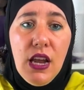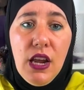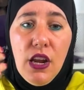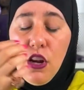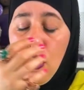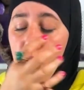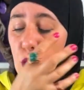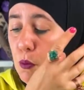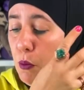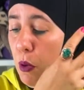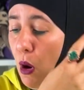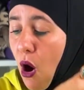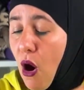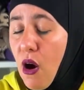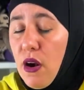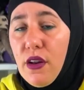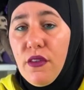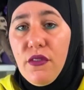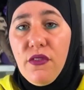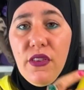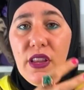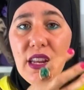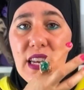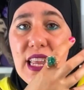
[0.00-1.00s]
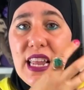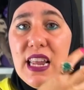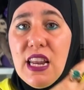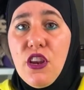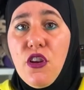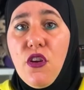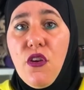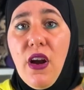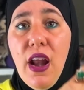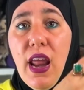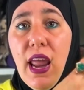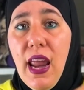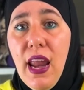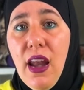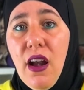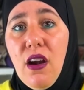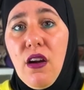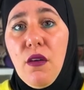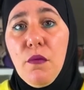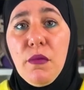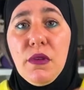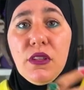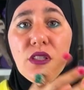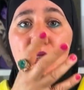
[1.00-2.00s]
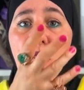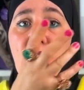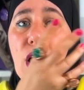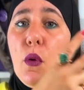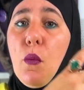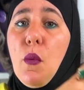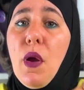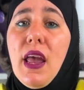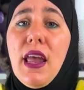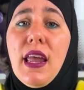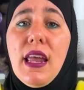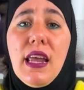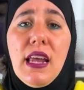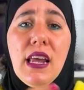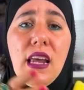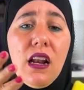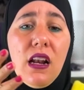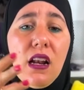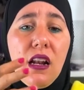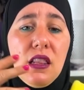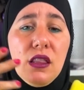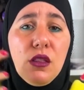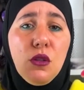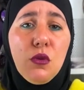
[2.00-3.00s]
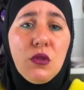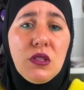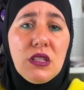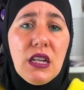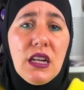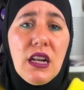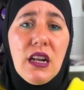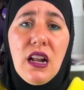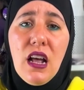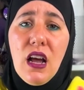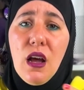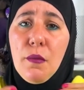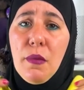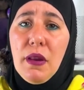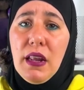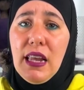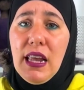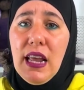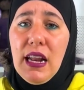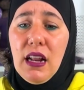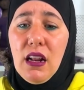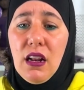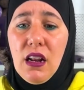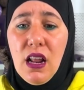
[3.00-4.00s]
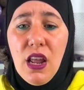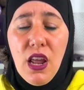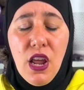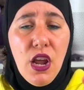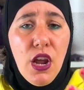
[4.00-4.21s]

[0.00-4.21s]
you know, part of it in your hair so that way it can loosen it up and get it,